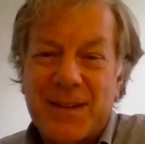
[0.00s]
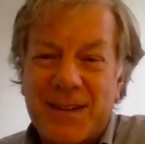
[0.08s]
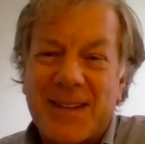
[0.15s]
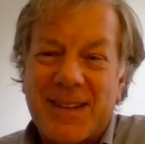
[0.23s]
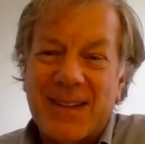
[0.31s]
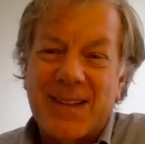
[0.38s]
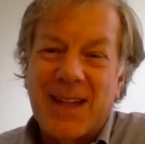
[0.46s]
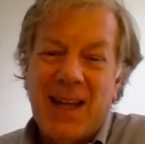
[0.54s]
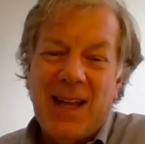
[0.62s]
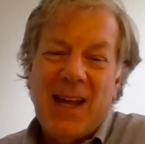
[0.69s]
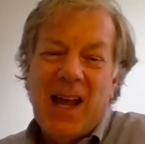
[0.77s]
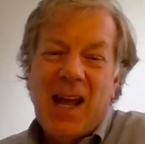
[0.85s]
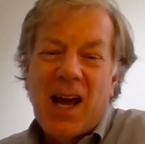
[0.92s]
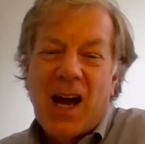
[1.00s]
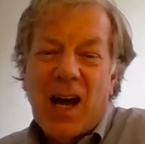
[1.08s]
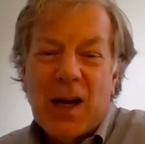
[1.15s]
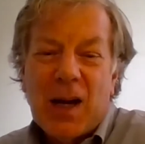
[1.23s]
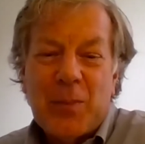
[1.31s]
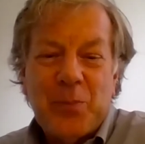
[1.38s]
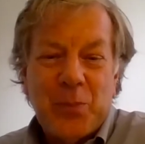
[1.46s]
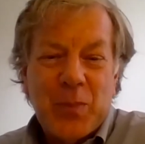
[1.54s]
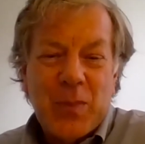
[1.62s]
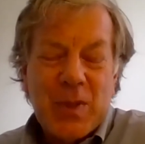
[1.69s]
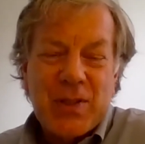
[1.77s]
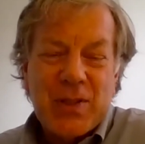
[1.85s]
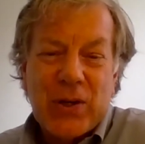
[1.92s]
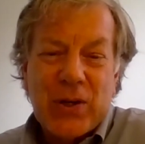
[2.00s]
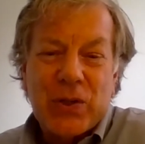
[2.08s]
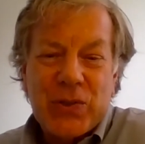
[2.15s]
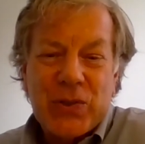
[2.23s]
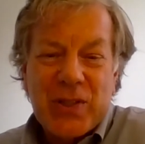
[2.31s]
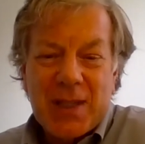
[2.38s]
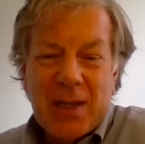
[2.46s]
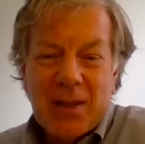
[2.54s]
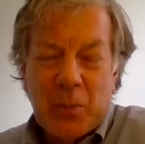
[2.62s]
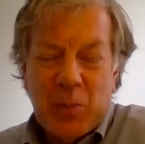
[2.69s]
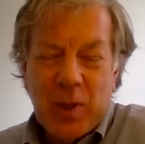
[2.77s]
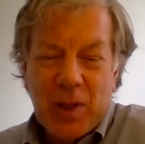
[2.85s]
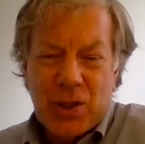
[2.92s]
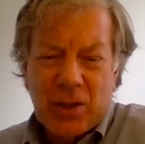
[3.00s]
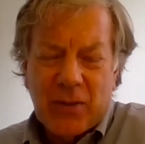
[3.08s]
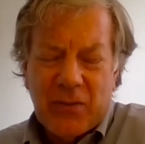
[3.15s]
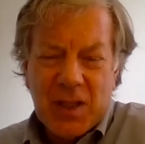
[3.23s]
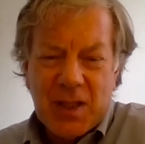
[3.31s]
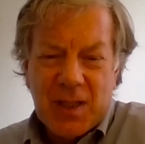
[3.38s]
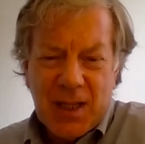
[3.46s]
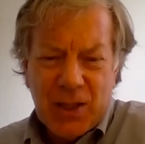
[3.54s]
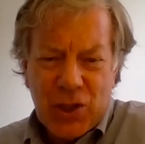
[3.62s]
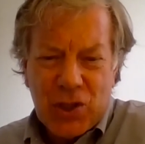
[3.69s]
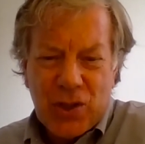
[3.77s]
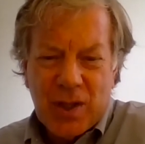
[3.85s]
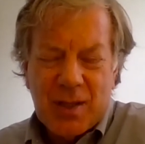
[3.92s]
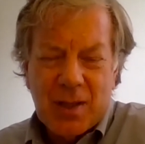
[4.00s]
Good. So you'll see the picture of the ditch. This